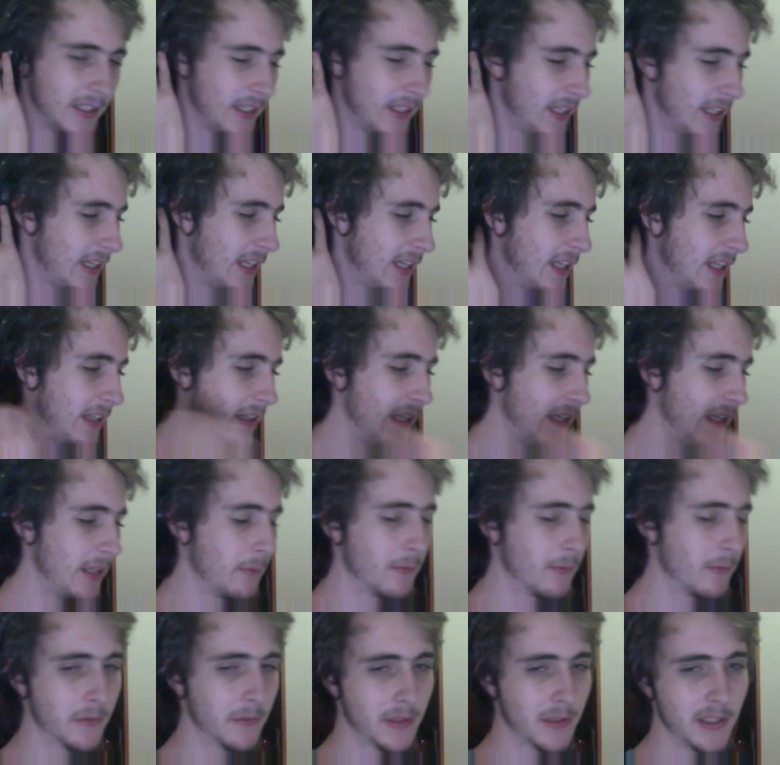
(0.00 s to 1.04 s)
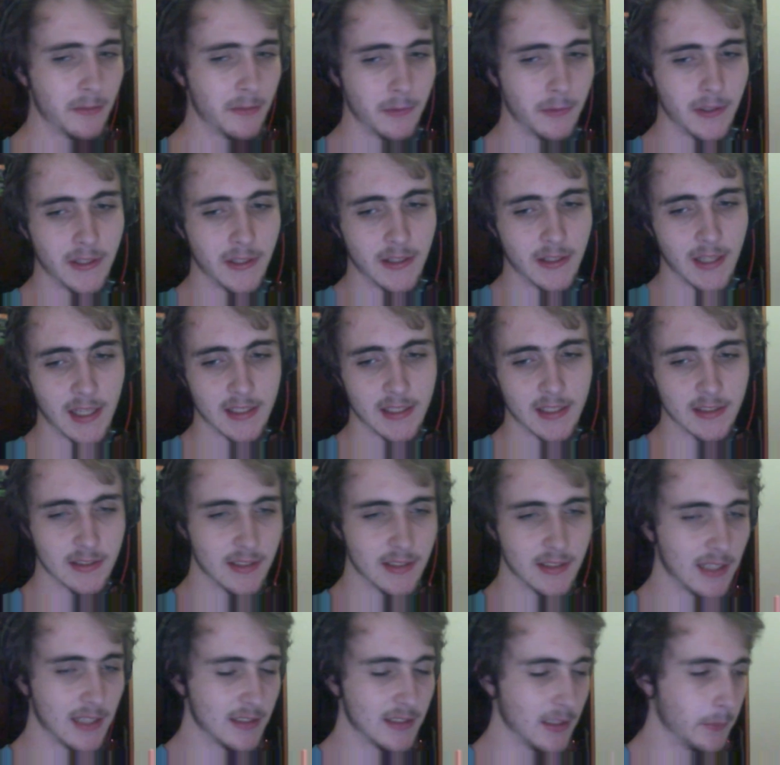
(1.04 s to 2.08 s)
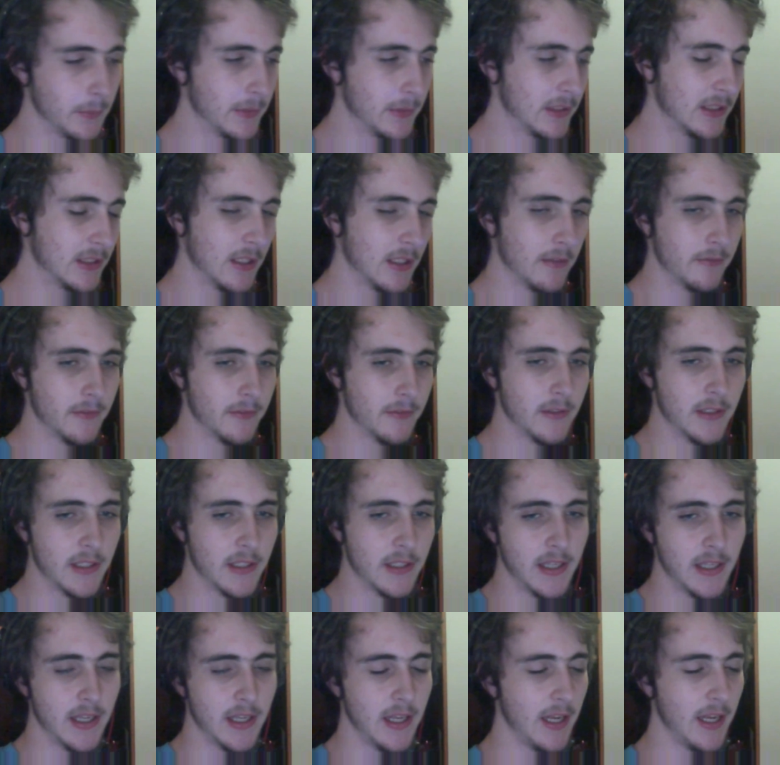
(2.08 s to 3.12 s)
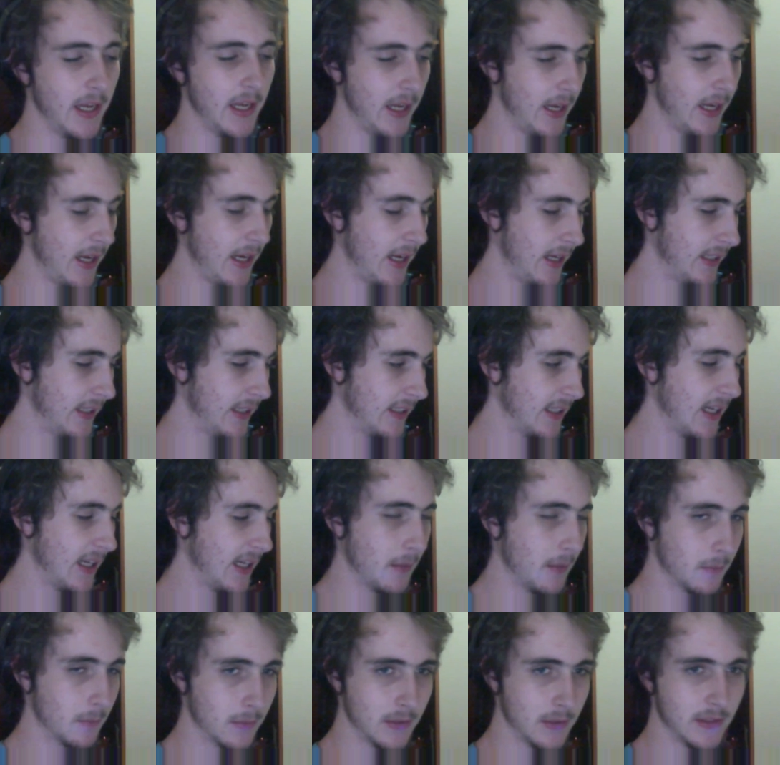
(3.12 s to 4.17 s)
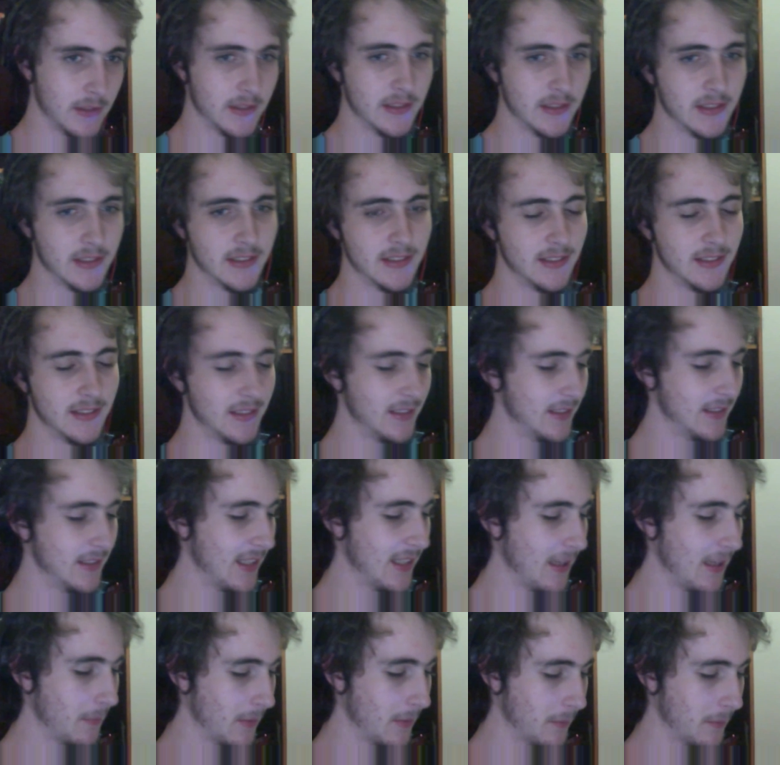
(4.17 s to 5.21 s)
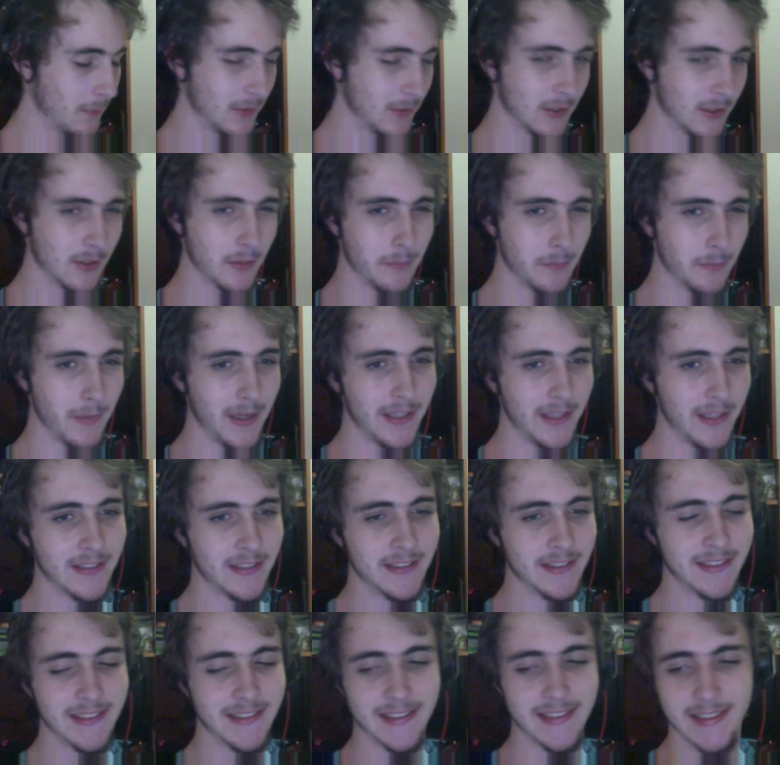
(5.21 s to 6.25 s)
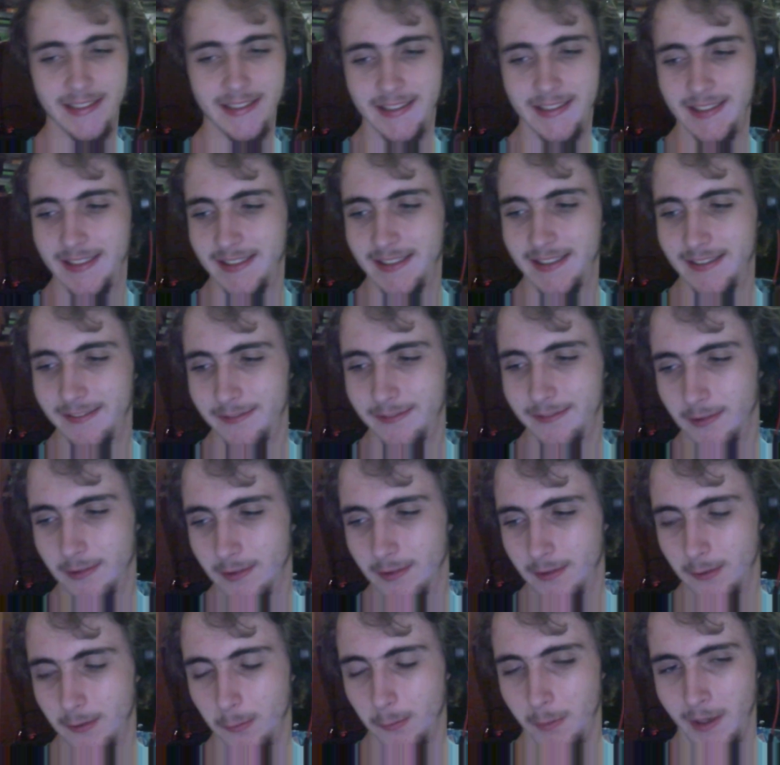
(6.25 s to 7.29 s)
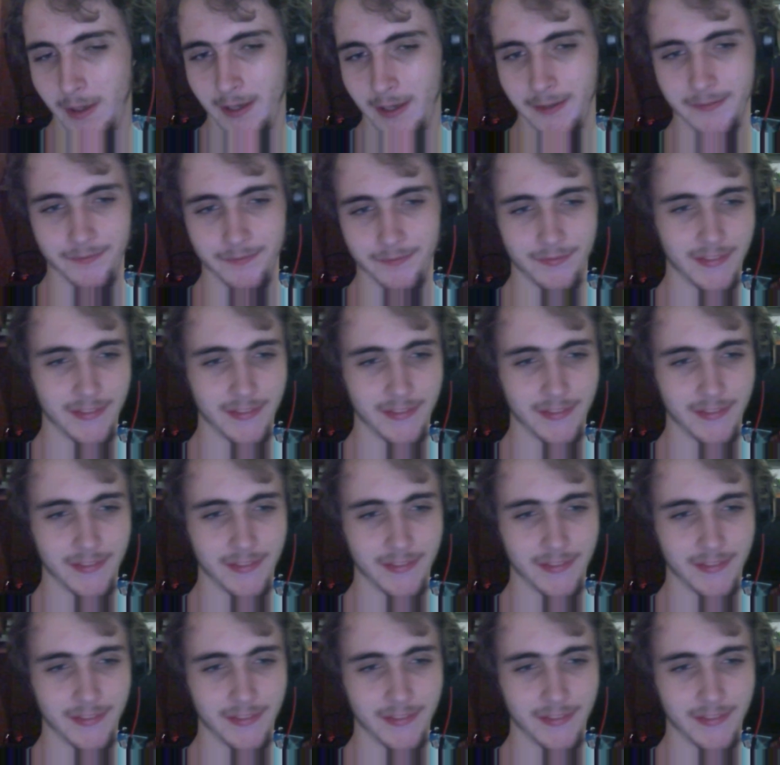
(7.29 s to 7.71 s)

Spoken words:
He really liked that type of stuff. And Cameron was a good mate for a little while.